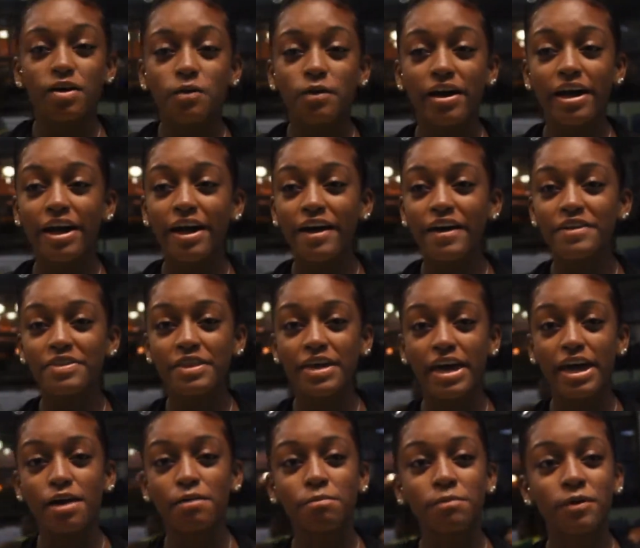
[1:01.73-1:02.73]
We're here in
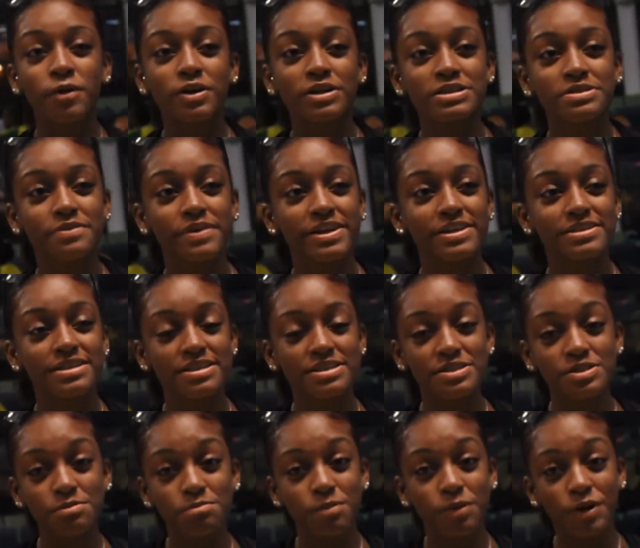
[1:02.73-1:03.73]
the airport
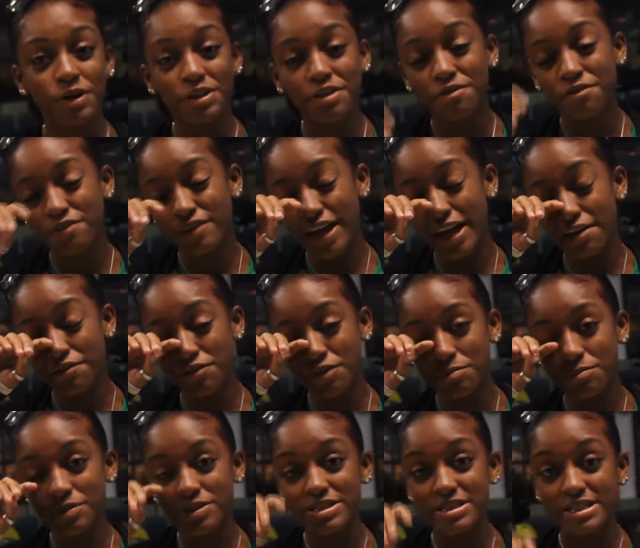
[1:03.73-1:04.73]
waiting to board the flight
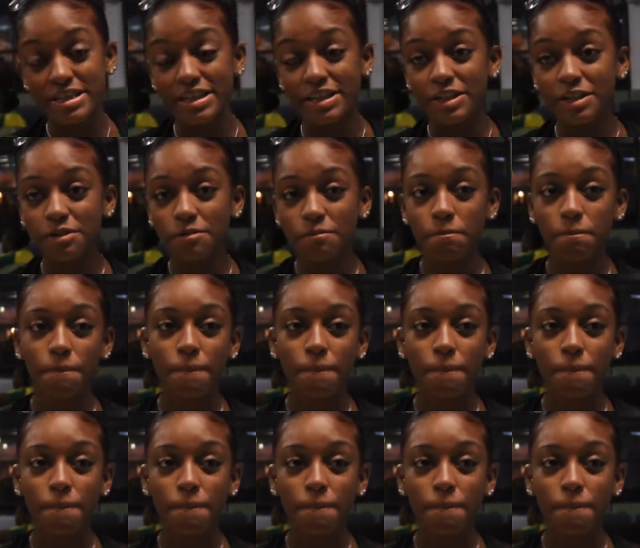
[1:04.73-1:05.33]
for Brazil,